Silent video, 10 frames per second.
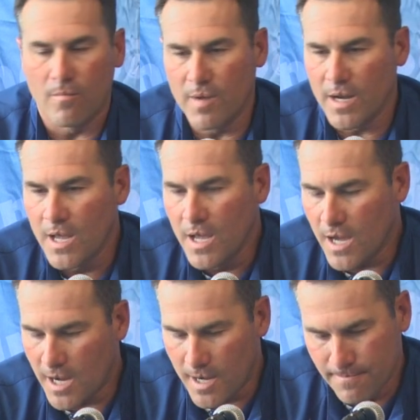But,
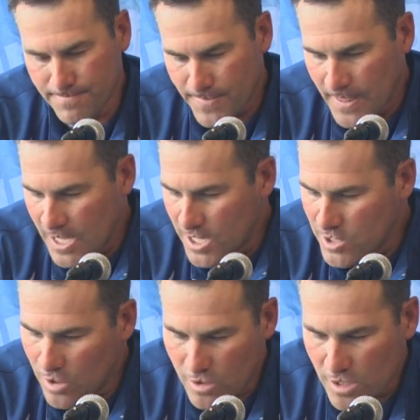
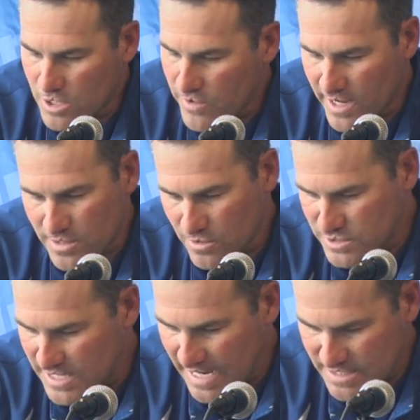credit
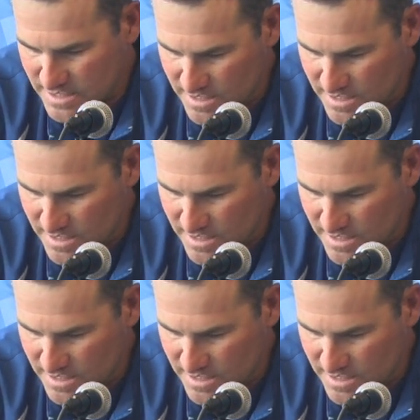those guys.